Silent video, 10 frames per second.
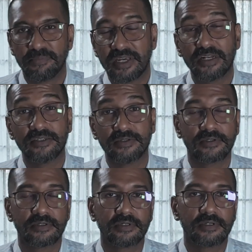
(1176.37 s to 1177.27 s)
Barely,
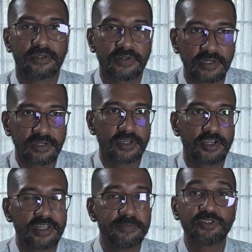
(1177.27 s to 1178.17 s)
right?
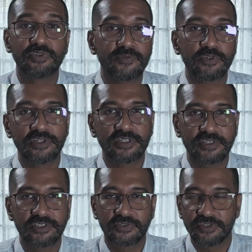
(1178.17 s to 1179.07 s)
That means you have no
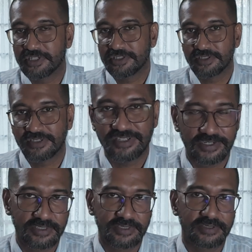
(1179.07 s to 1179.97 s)
retention. Your retention
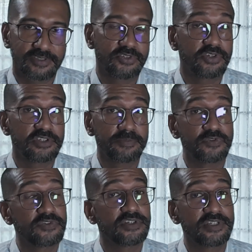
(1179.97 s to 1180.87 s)
sucks. So you got to
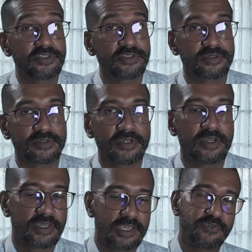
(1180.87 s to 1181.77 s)
improve your retention.
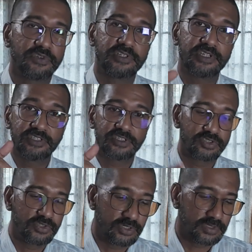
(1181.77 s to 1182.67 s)
If your retention
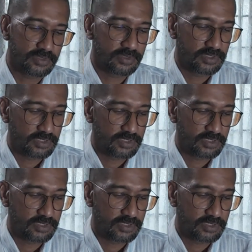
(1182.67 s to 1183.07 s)
is good,